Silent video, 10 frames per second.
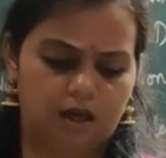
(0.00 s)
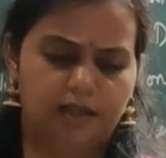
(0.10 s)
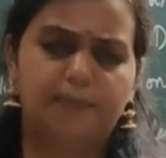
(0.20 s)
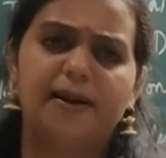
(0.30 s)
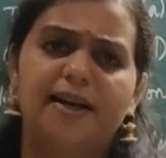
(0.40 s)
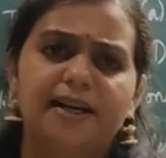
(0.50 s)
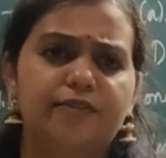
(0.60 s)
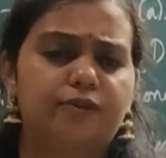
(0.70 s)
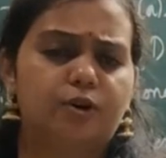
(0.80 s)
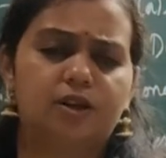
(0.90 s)
The
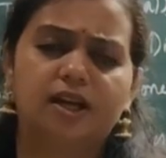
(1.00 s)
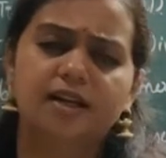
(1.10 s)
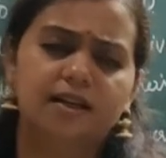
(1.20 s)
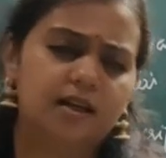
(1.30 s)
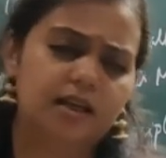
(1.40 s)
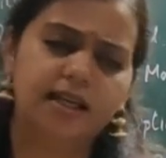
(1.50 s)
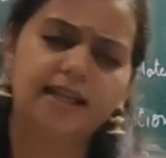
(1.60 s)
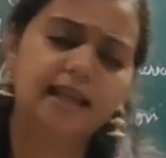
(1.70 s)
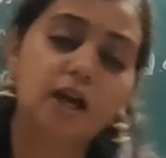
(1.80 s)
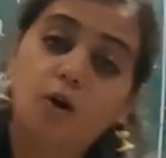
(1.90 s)
plaintiff told that he
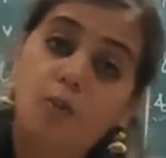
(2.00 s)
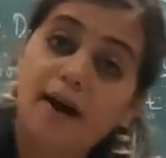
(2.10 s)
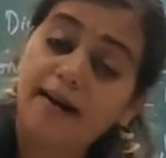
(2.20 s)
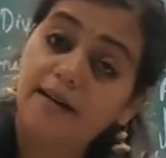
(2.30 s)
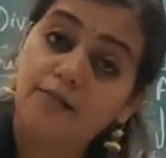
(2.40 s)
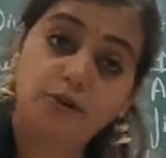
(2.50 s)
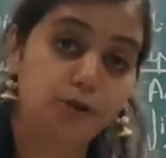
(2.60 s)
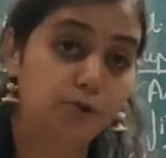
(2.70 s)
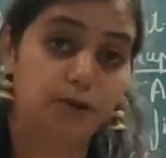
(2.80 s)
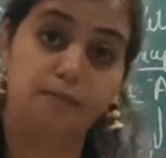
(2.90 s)
required it for
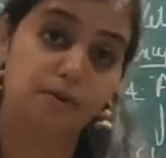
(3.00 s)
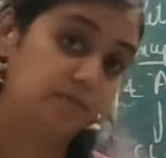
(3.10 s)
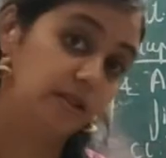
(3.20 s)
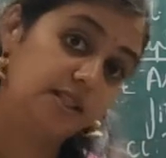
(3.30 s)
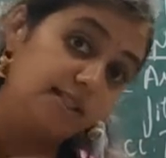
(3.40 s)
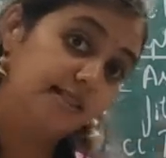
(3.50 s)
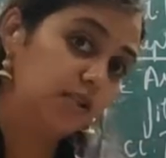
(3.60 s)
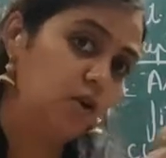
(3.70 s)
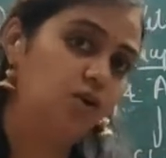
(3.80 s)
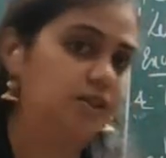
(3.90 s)
touring purpose. He has
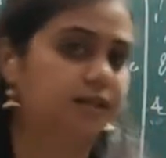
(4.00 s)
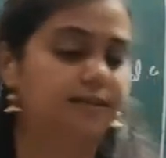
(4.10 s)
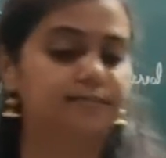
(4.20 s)
disclosed it.